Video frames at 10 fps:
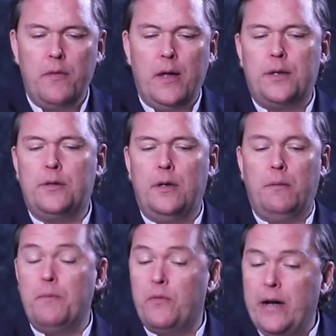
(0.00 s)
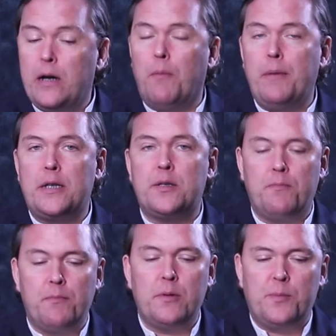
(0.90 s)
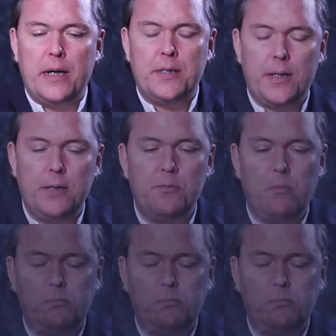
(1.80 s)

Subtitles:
that really complex spiciness.